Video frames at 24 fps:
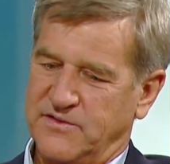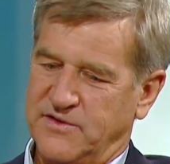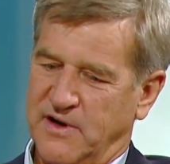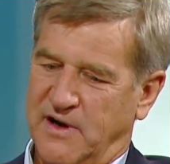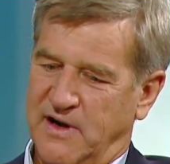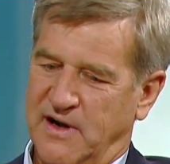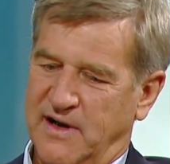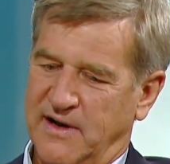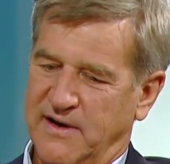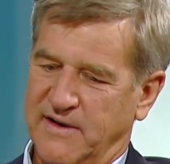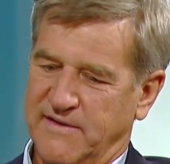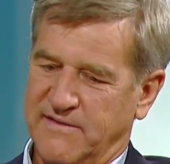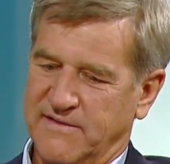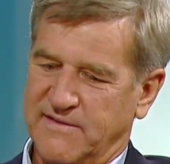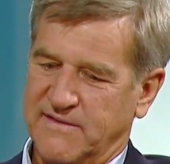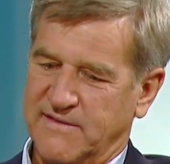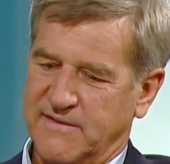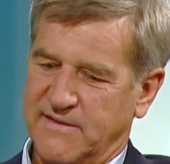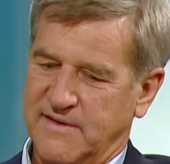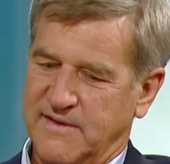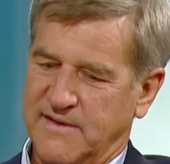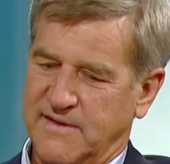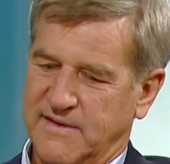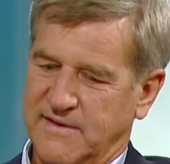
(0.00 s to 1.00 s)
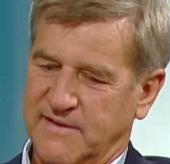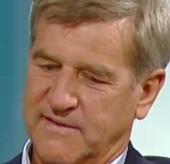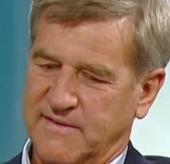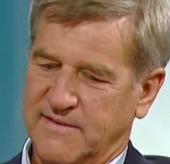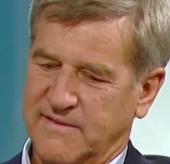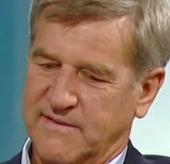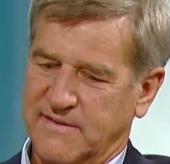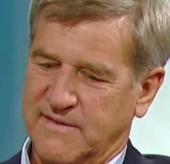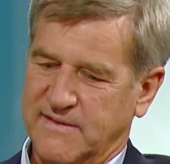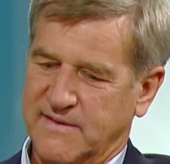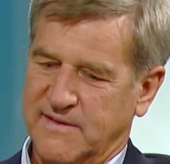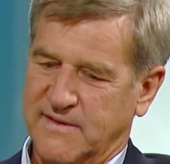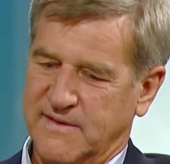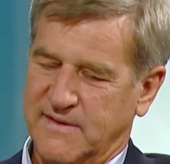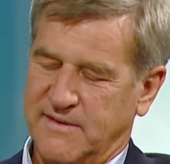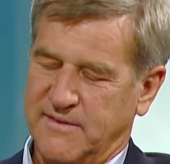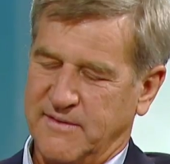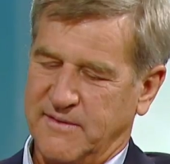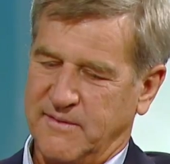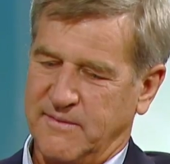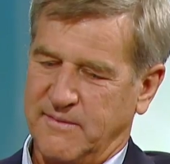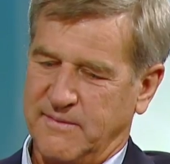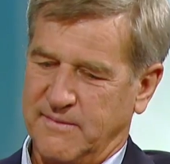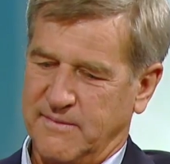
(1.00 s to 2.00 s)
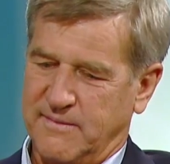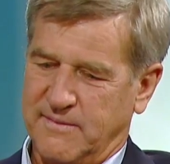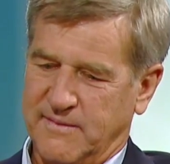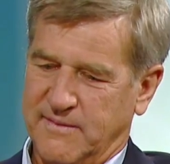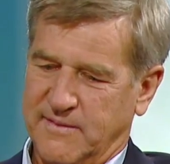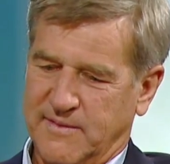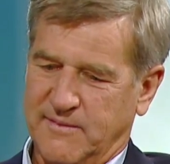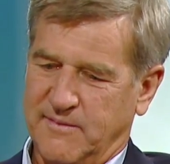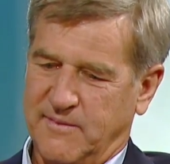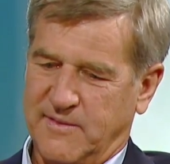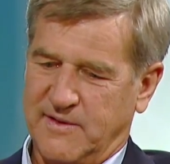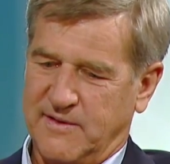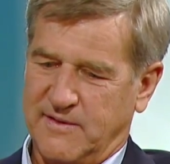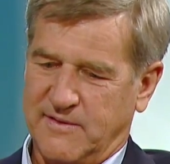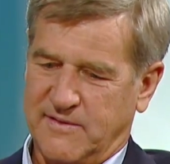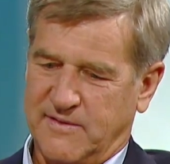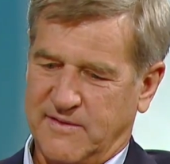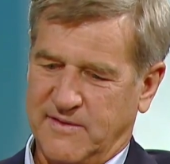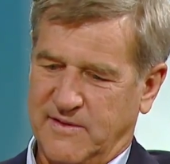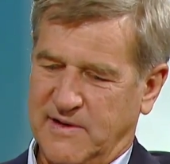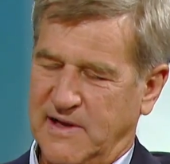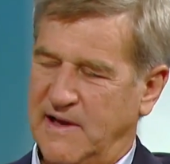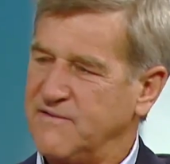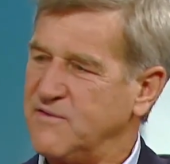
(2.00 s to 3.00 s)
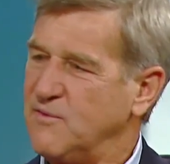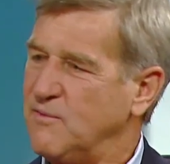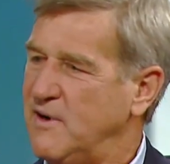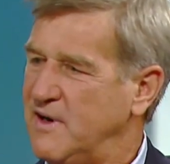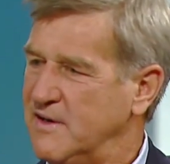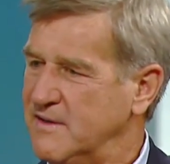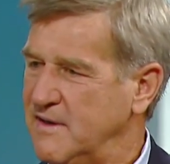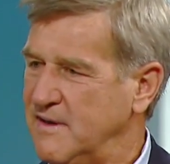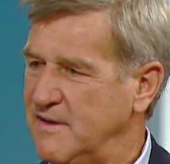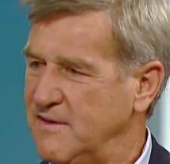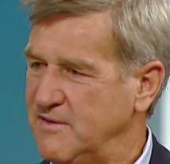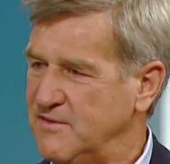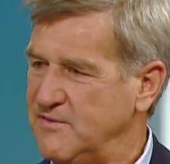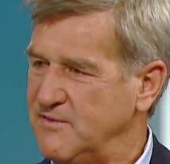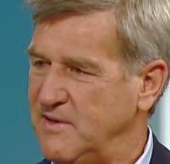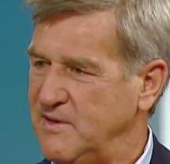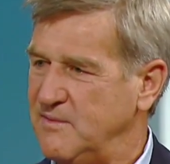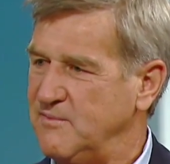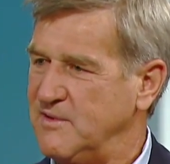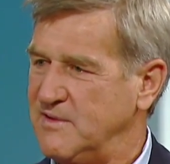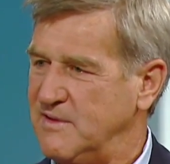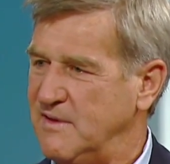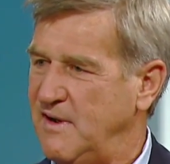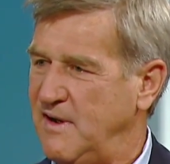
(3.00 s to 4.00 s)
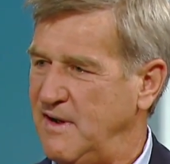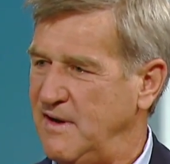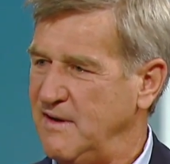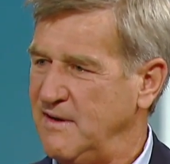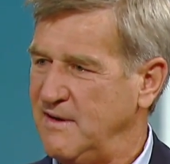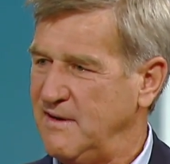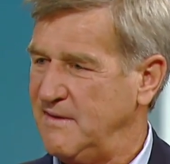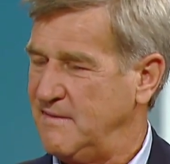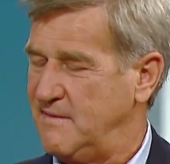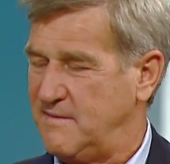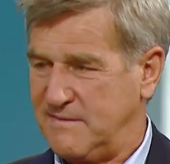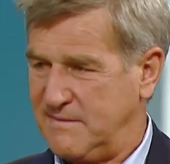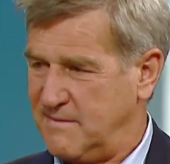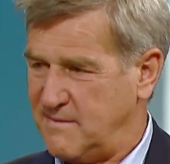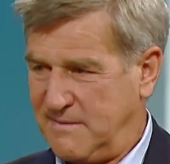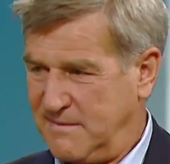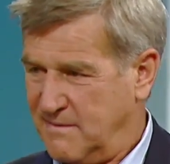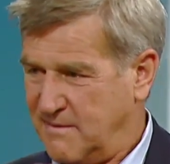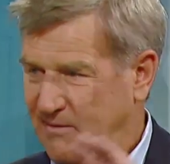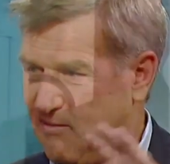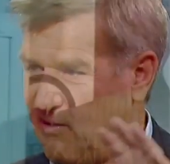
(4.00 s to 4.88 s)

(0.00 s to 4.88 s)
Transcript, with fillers: Don is is. I mean, you have to walk down the street with Don. It's